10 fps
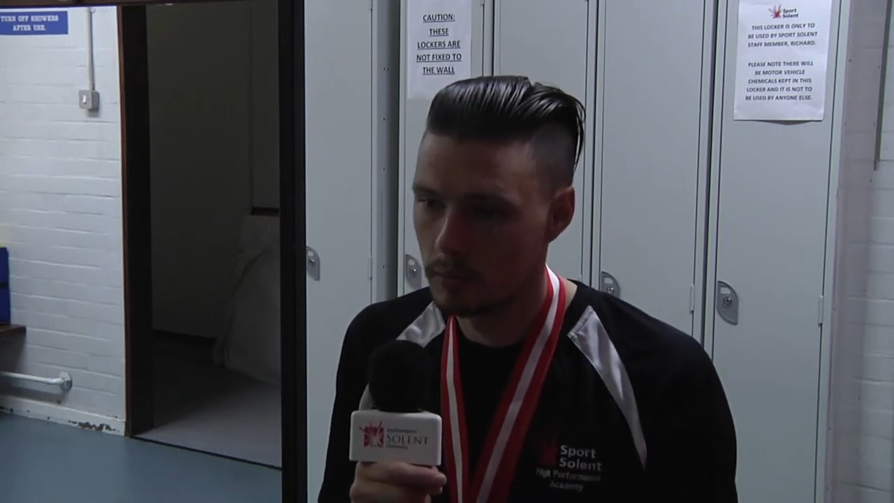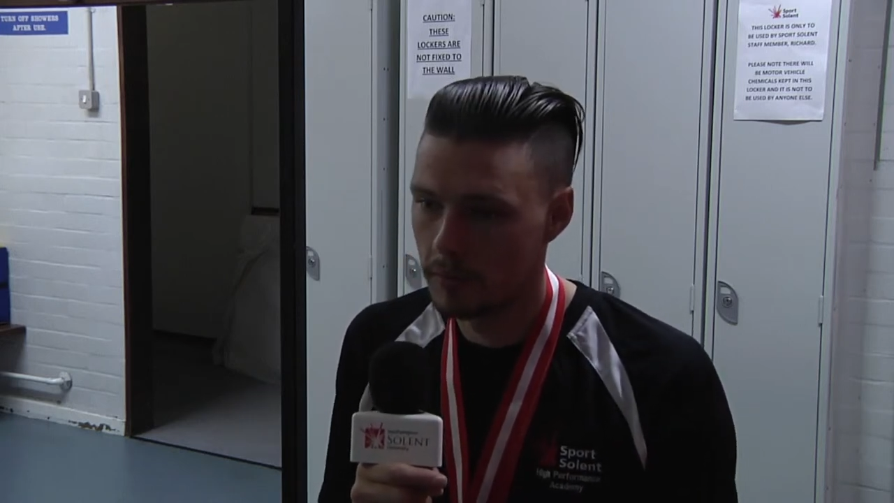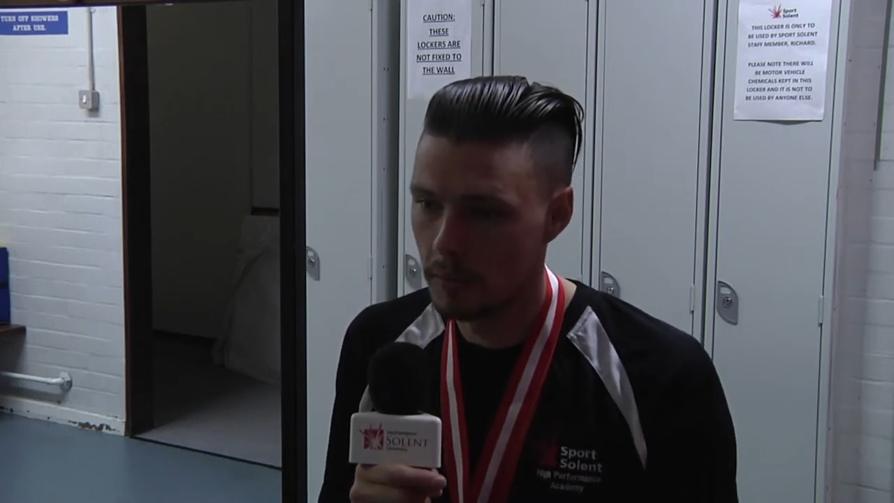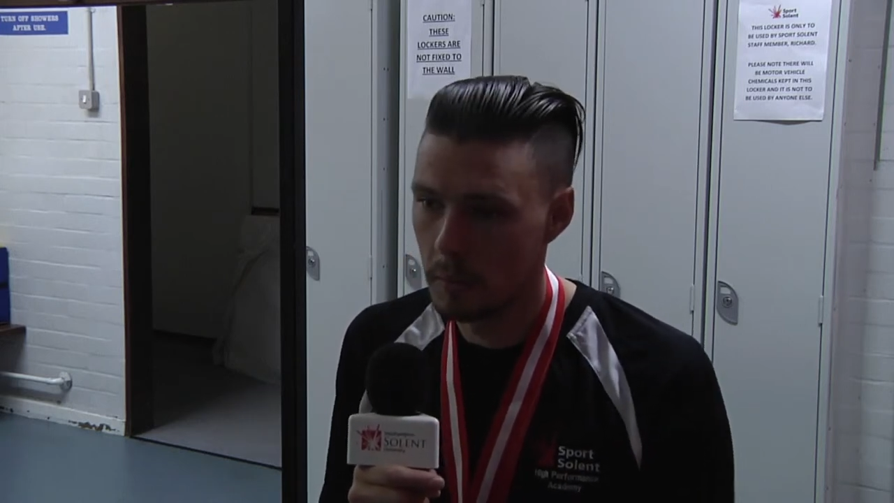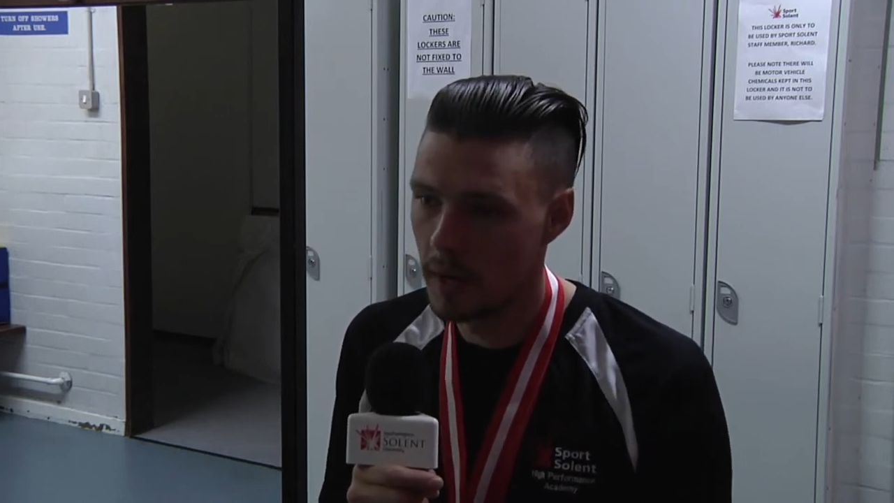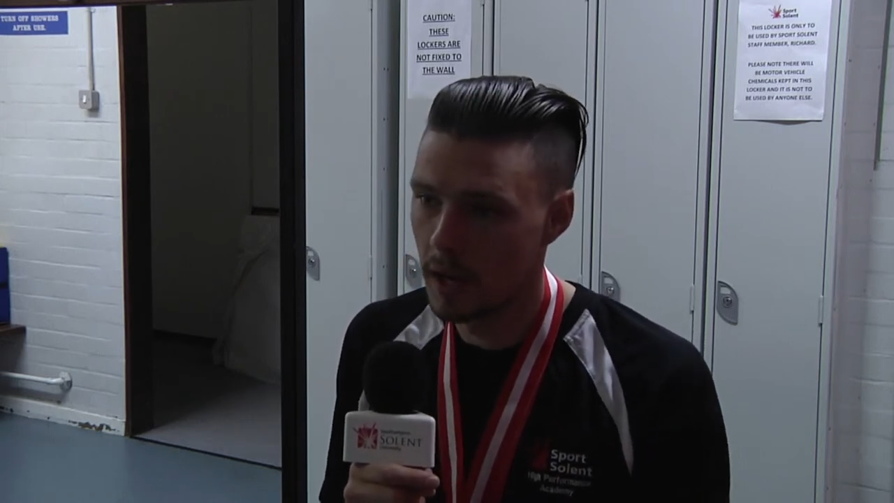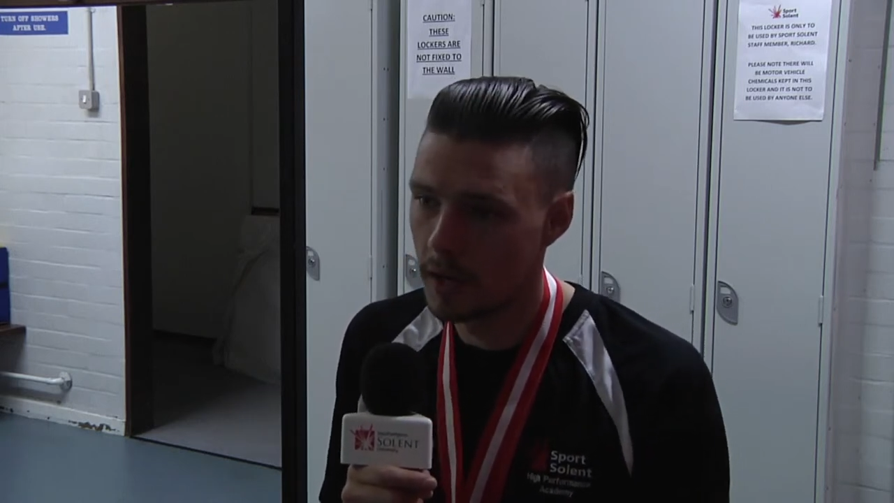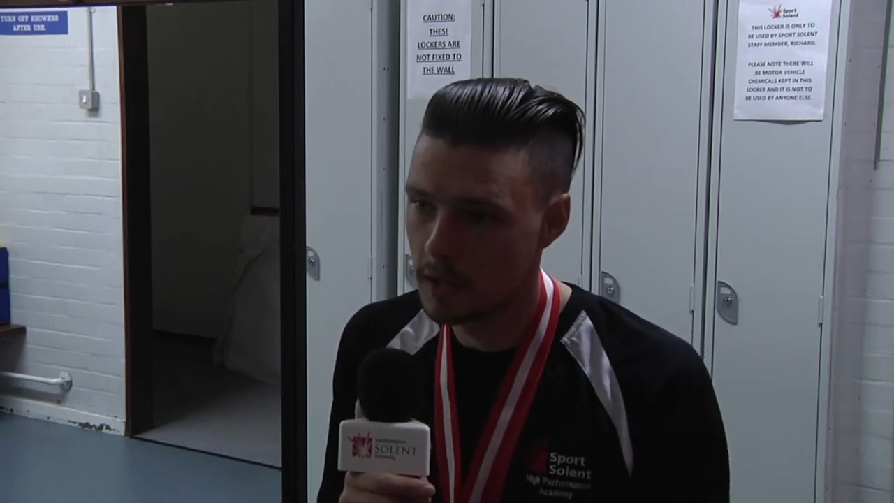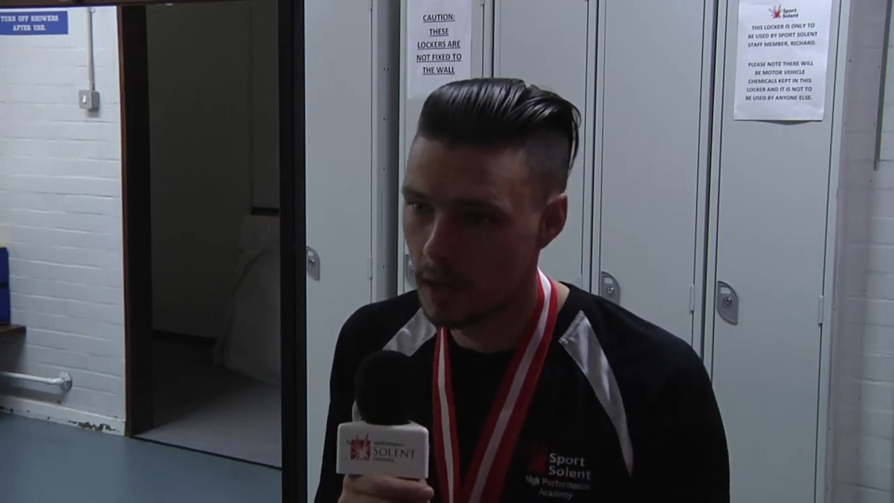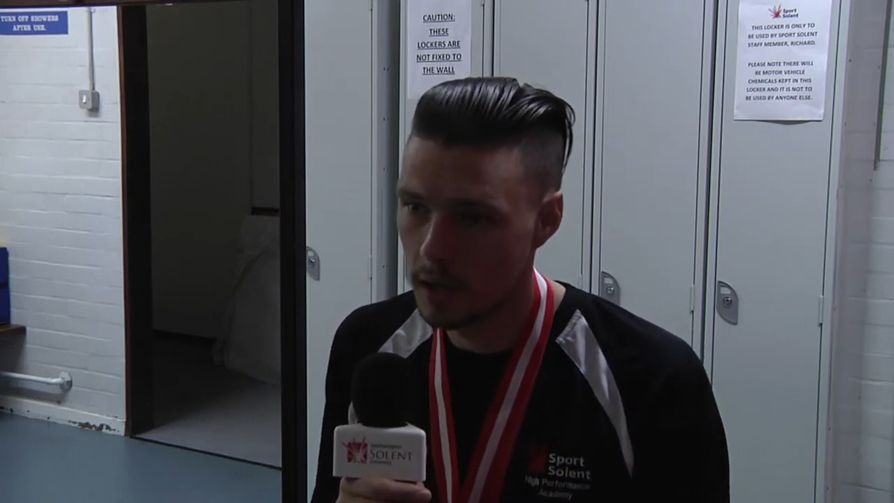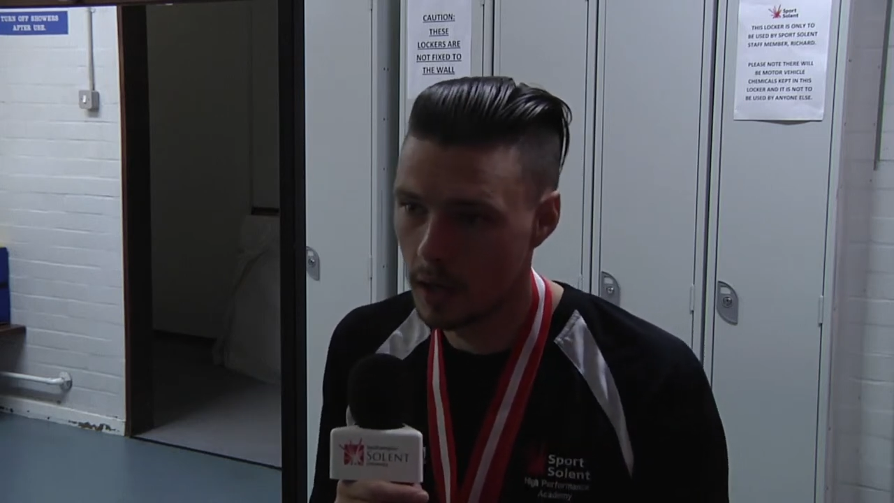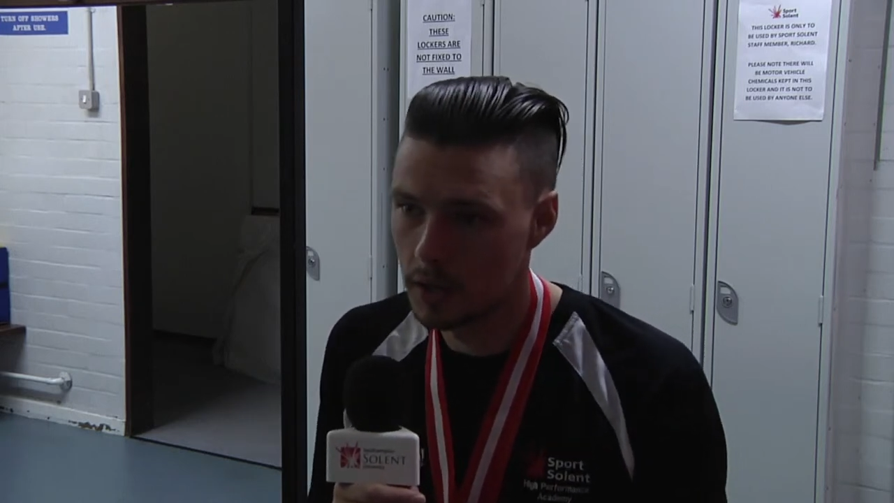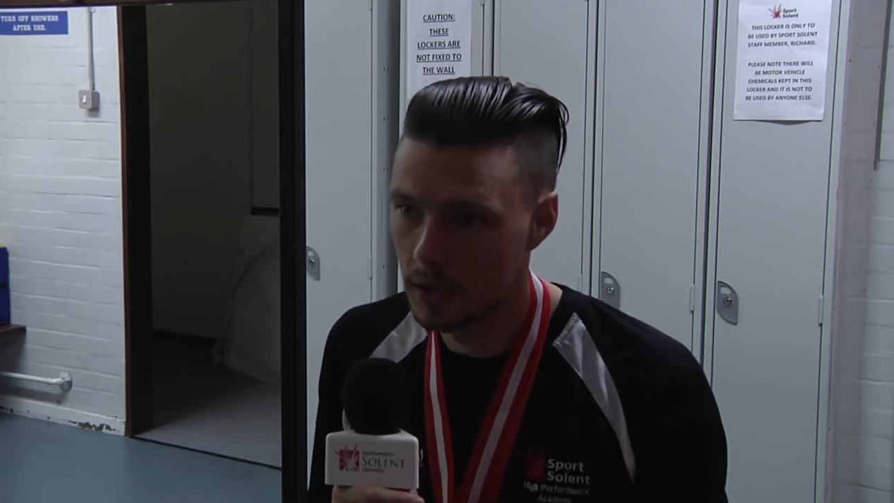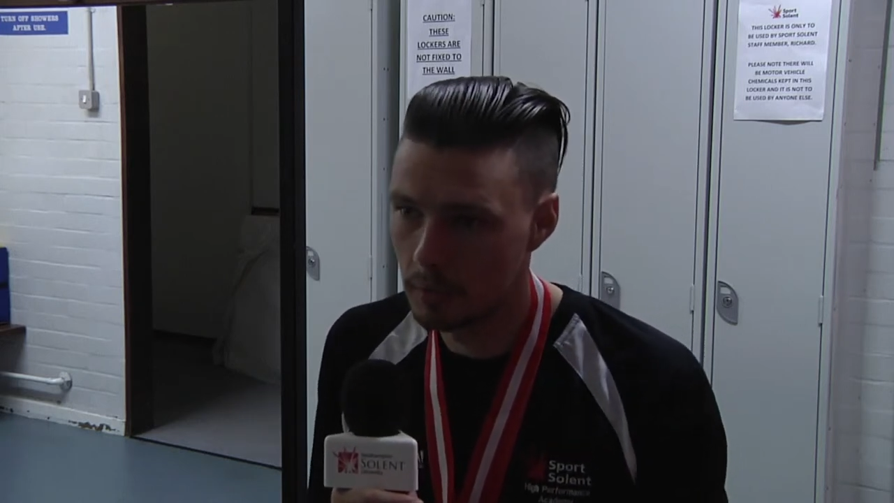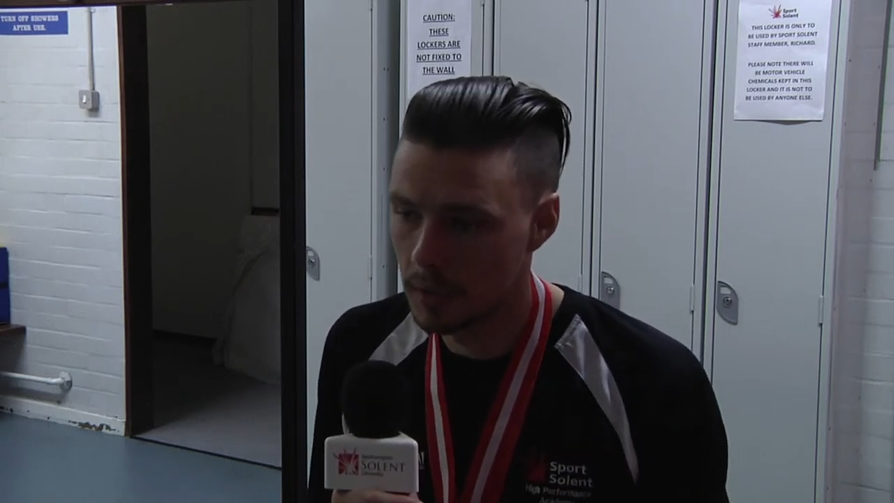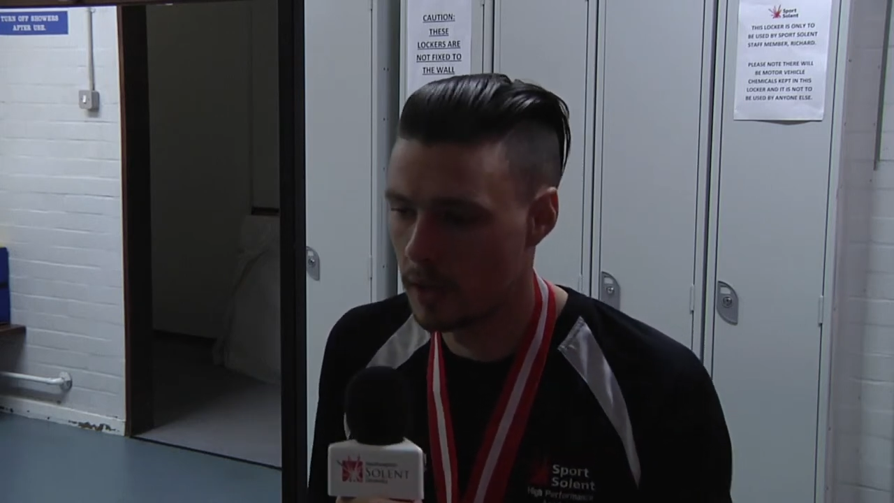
from the minute I started high jump,